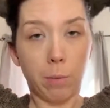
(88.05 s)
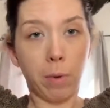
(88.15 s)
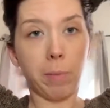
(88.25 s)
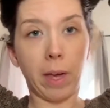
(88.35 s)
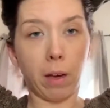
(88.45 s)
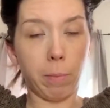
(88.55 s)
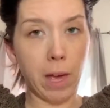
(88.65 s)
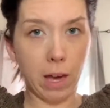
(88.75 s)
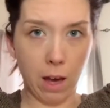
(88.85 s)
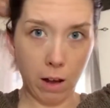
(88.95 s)
my makeup
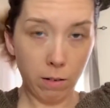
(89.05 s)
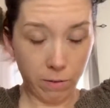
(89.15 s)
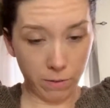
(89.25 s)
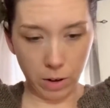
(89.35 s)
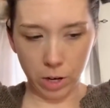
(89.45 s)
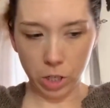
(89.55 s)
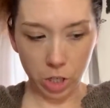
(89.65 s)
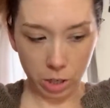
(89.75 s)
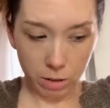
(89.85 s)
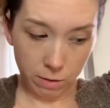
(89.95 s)
and got
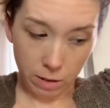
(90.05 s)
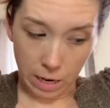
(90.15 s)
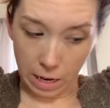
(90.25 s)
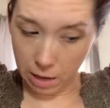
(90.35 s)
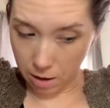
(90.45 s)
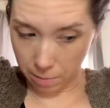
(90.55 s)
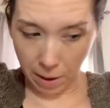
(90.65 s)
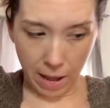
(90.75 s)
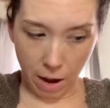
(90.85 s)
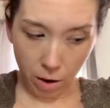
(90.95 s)
foundation in my
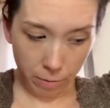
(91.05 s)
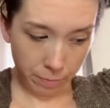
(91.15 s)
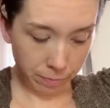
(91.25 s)
hair